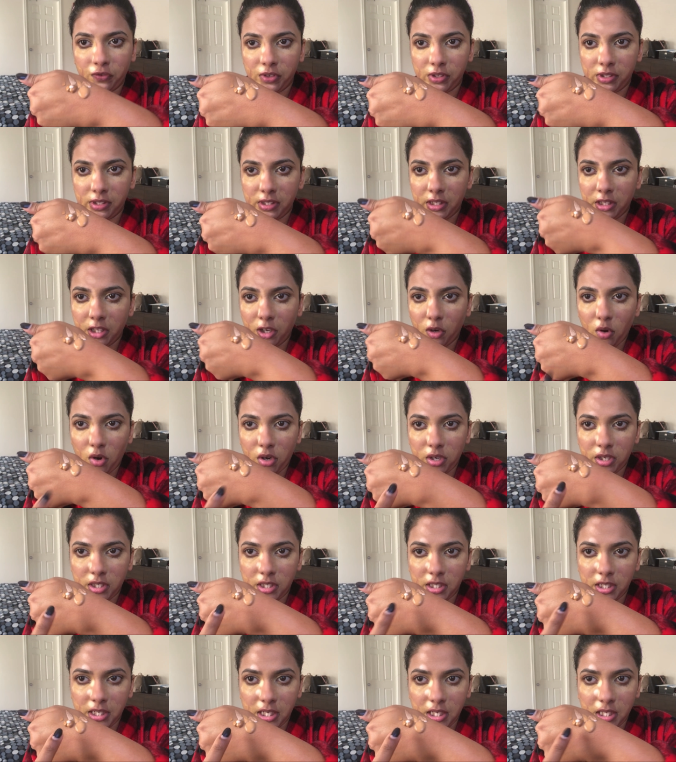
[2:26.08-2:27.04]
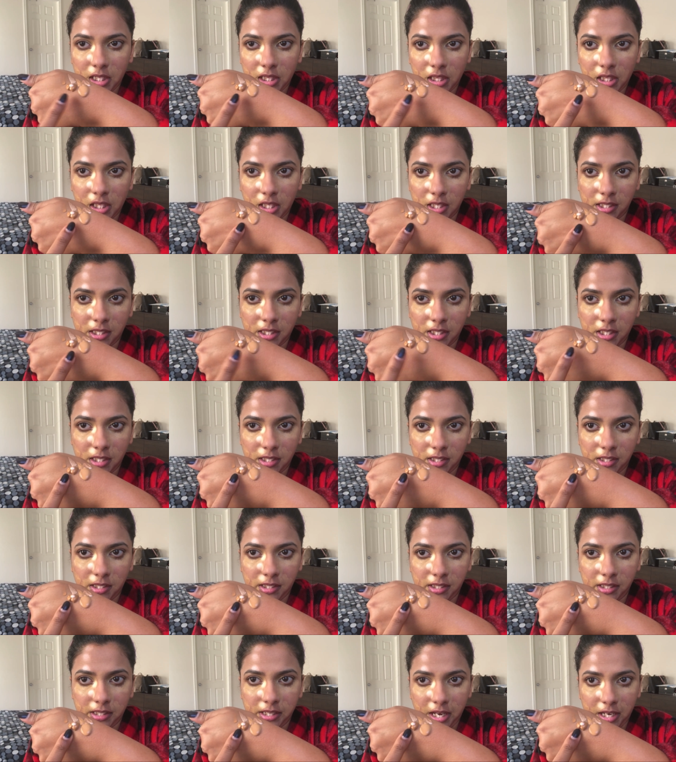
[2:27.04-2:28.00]
if you see the quantity, this
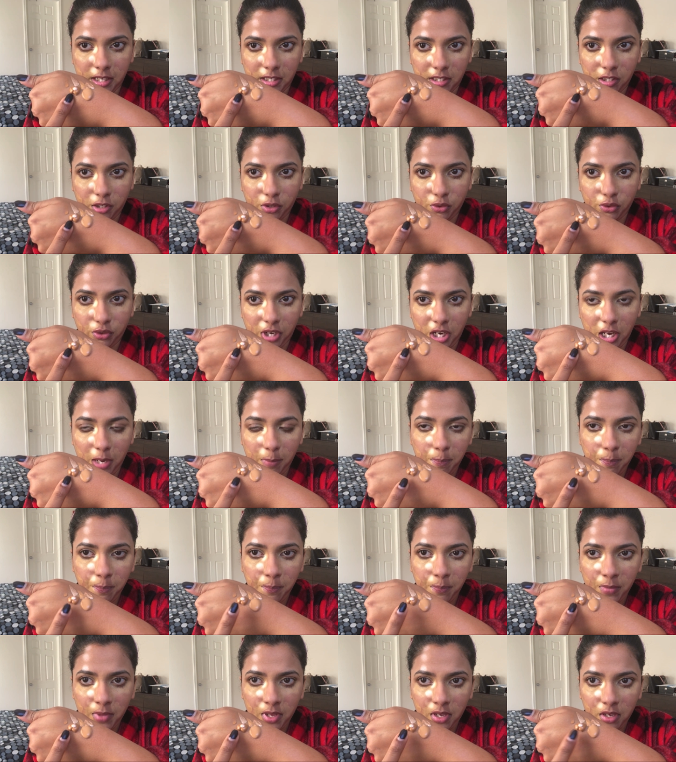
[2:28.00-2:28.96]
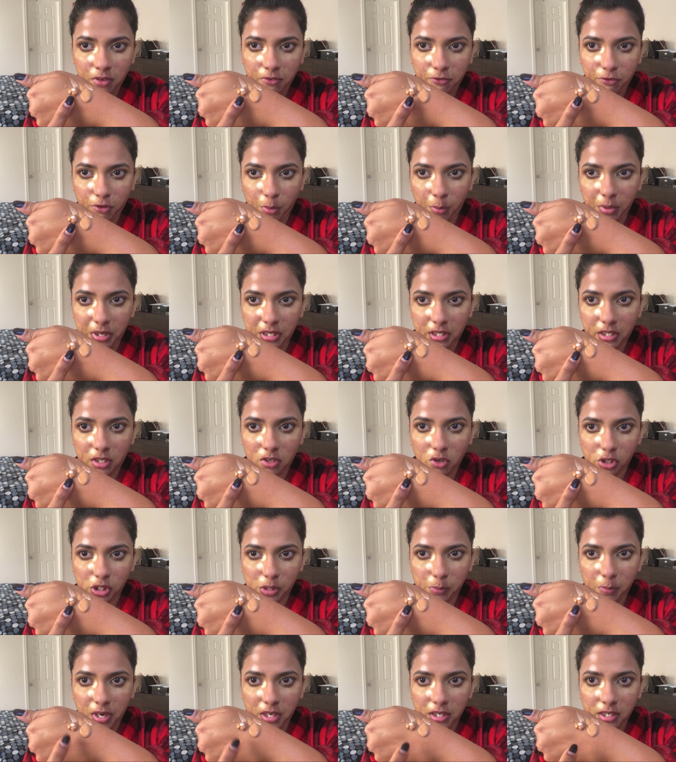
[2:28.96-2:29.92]
is that cream from It
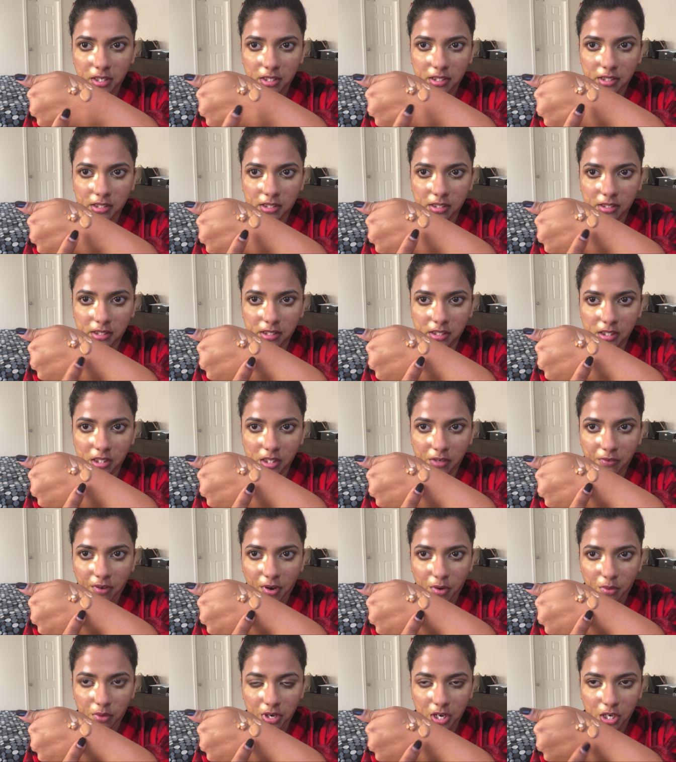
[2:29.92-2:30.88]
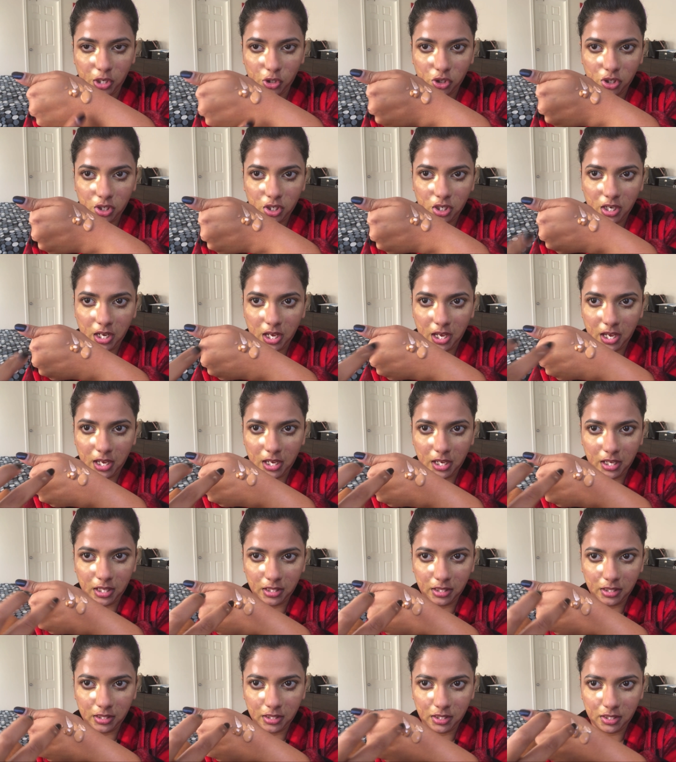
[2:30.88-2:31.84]
Cosmetics, this is a foundation,
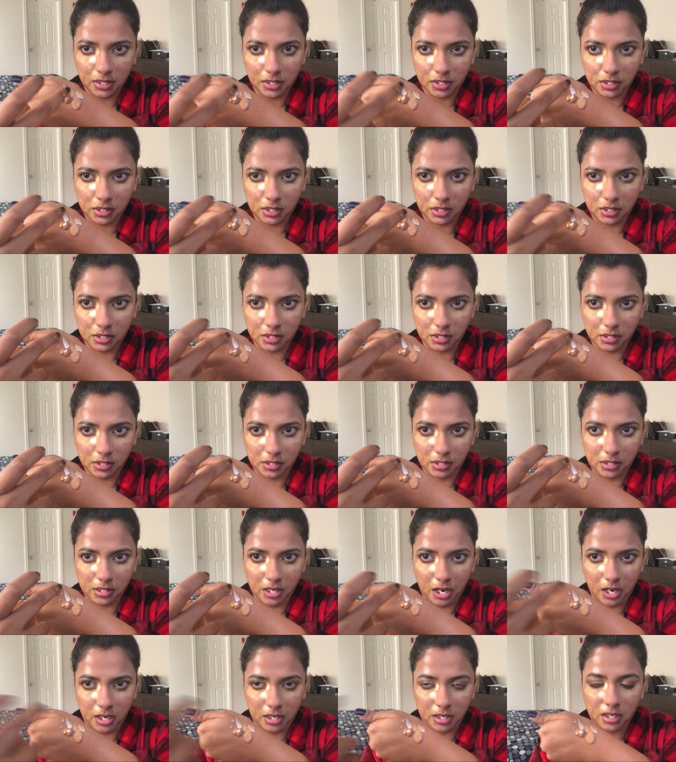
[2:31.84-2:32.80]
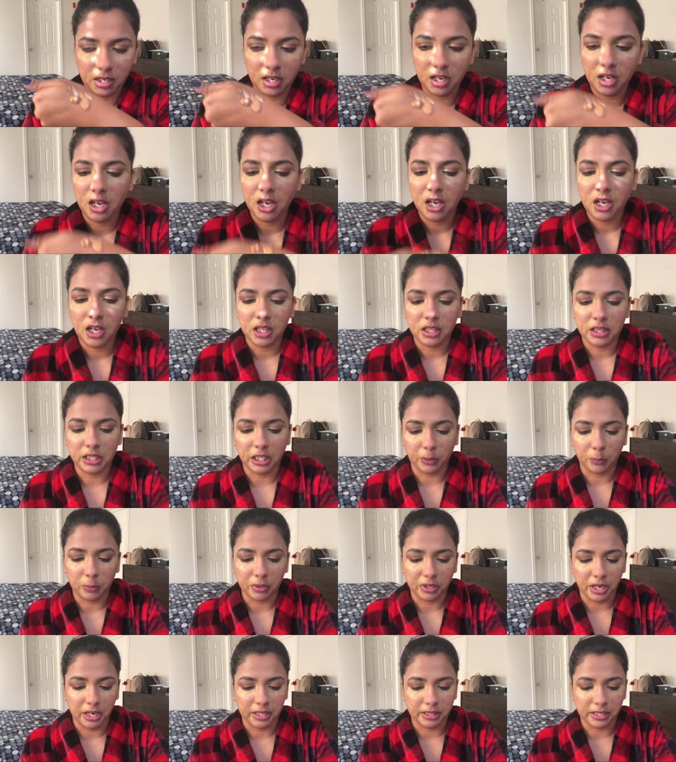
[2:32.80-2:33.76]
and this is that
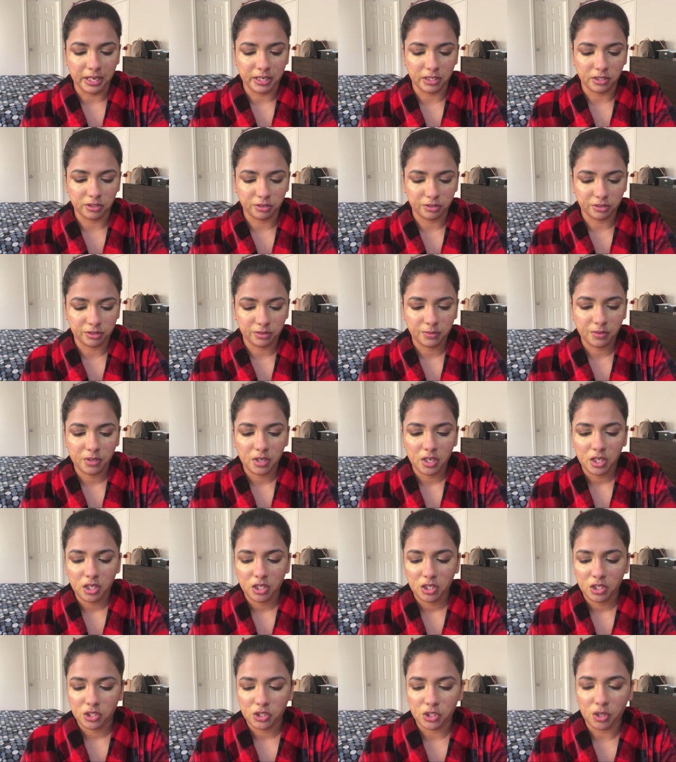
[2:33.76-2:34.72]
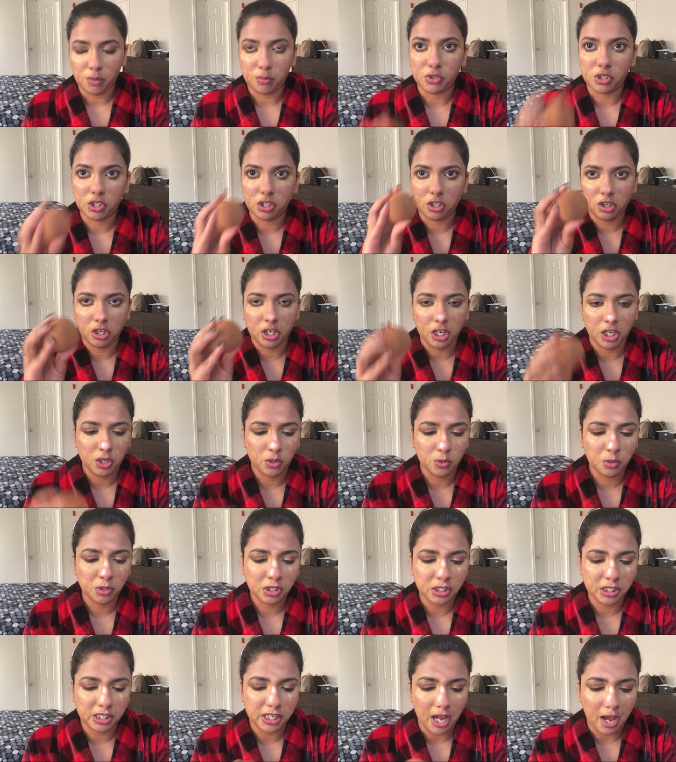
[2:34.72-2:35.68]
liquid highlighter. So I'm just gonna
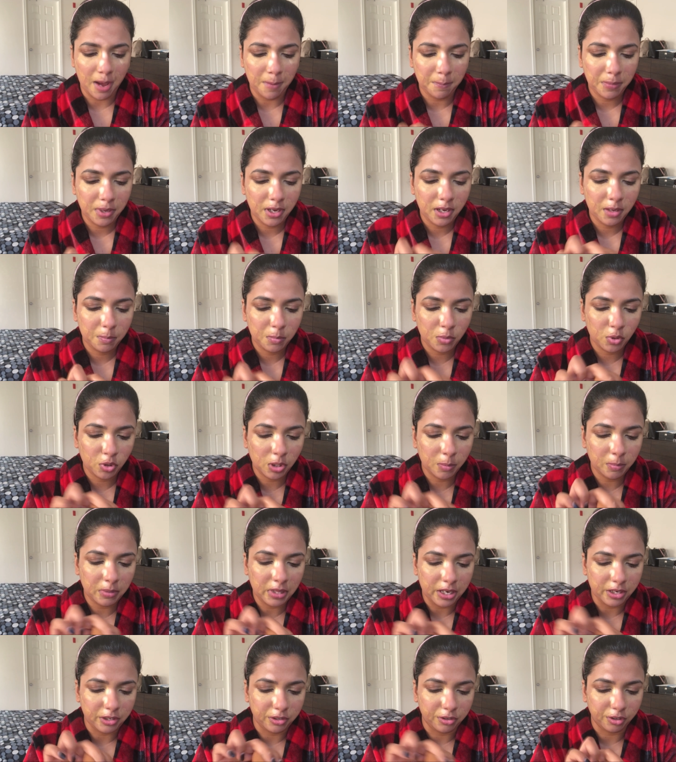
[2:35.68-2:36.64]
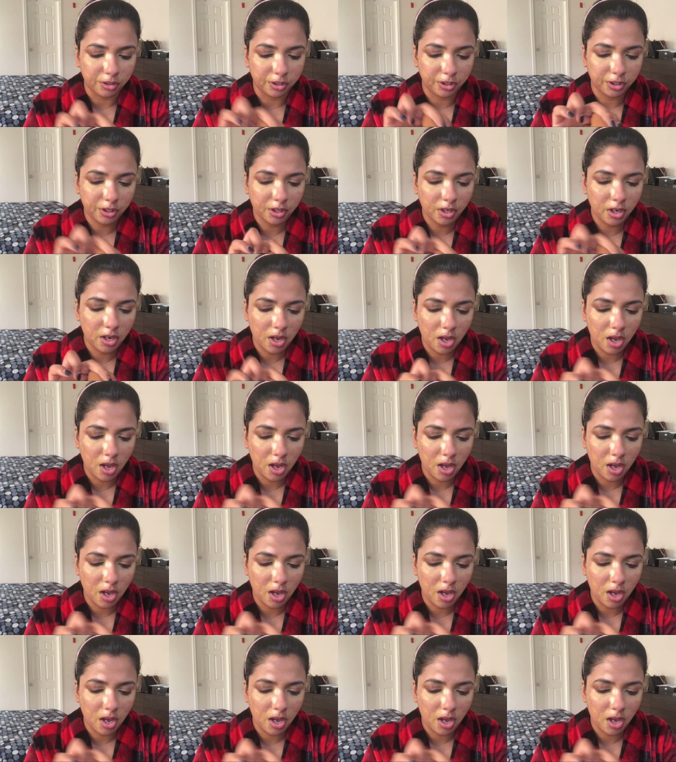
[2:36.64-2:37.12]
use damp beauty blender,